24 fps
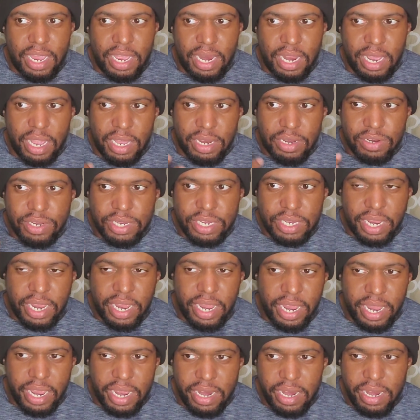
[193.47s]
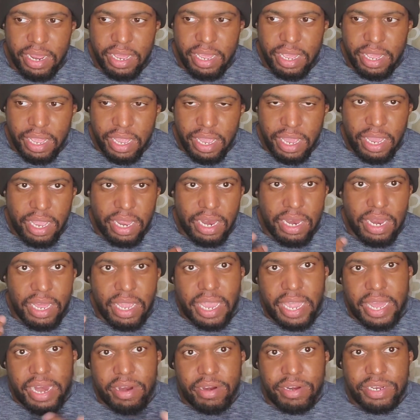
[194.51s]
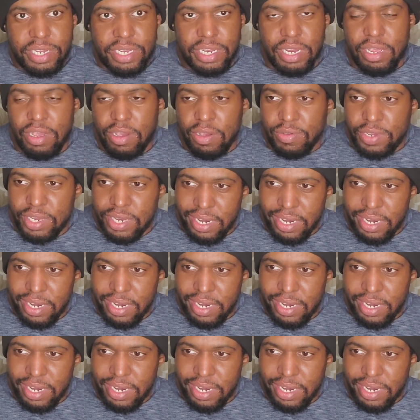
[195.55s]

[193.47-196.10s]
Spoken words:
understand and look at ourselves